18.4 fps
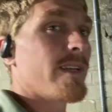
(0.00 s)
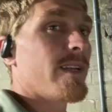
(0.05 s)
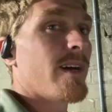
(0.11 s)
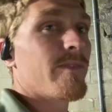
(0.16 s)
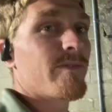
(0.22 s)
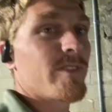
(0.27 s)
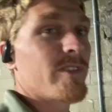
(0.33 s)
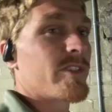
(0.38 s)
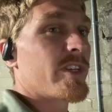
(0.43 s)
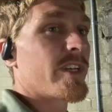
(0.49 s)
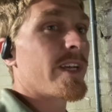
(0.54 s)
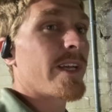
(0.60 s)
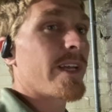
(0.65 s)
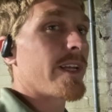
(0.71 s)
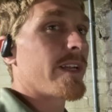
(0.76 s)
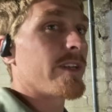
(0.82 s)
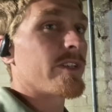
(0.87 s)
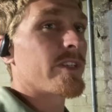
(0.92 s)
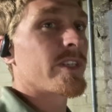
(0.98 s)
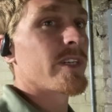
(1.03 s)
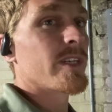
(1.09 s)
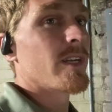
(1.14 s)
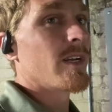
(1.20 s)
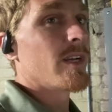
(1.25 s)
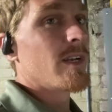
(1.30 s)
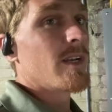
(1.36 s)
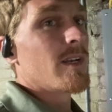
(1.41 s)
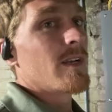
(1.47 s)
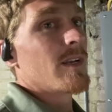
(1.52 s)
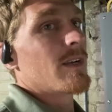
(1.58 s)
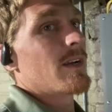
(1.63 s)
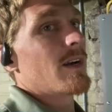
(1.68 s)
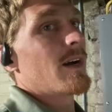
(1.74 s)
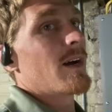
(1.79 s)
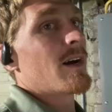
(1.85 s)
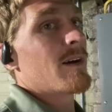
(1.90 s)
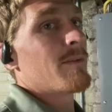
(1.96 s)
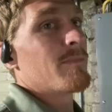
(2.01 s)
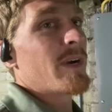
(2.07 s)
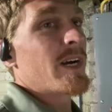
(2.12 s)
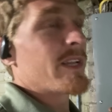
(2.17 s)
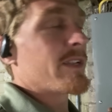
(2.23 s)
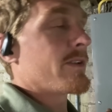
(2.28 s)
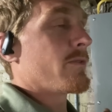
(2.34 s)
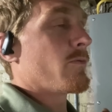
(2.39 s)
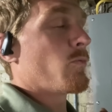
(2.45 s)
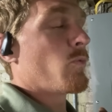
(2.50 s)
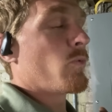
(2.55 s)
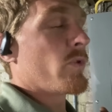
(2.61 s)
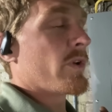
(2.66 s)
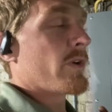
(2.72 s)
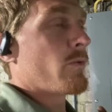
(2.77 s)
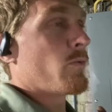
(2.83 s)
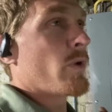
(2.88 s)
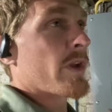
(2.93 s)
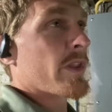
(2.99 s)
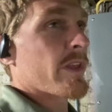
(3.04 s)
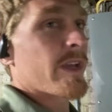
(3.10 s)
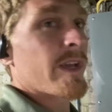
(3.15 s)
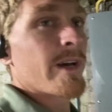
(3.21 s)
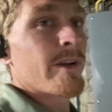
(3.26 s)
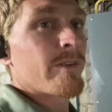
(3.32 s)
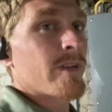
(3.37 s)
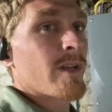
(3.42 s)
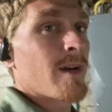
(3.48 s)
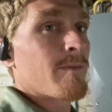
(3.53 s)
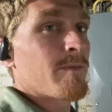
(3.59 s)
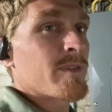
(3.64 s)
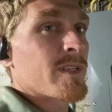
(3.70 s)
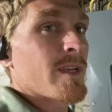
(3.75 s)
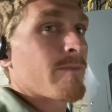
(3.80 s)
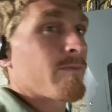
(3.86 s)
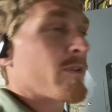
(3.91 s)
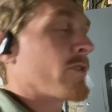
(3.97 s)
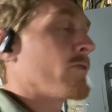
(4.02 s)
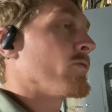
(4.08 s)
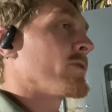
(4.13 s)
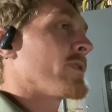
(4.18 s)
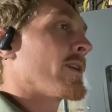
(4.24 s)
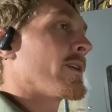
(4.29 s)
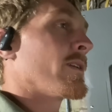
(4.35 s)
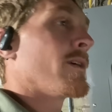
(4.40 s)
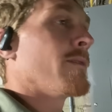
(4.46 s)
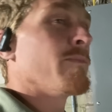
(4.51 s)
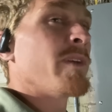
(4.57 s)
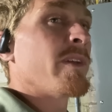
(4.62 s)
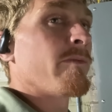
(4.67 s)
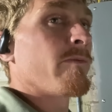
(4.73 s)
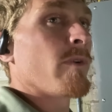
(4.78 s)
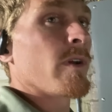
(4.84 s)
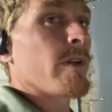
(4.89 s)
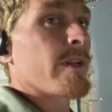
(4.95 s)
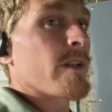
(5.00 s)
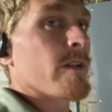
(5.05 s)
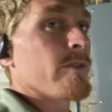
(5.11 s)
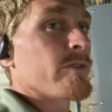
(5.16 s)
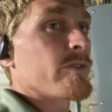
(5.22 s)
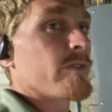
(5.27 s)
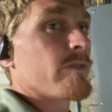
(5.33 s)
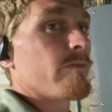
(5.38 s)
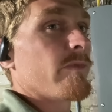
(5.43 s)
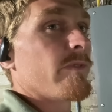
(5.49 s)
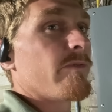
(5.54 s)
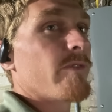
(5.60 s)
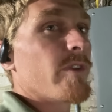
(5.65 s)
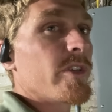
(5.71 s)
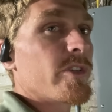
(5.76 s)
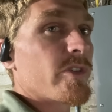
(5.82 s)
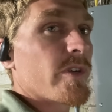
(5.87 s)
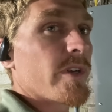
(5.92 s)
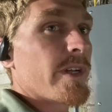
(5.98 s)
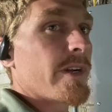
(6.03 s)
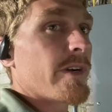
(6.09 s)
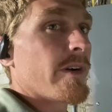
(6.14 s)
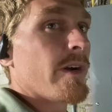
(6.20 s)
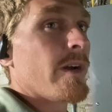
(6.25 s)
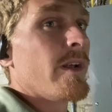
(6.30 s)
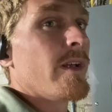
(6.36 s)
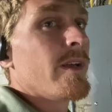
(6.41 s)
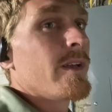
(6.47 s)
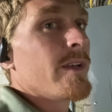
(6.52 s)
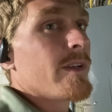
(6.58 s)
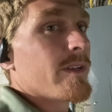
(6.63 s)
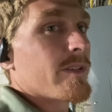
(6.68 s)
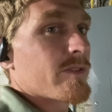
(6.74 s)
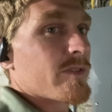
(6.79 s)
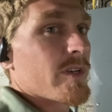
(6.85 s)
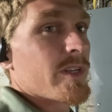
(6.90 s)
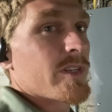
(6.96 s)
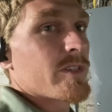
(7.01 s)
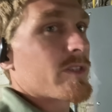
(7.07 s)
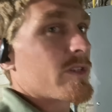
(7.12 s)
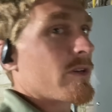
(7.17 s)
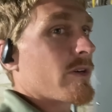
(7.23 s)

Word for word: enough to change. Um, I, you know, one of the countertop receptacles ended up being really close to the refrigerator. And so I just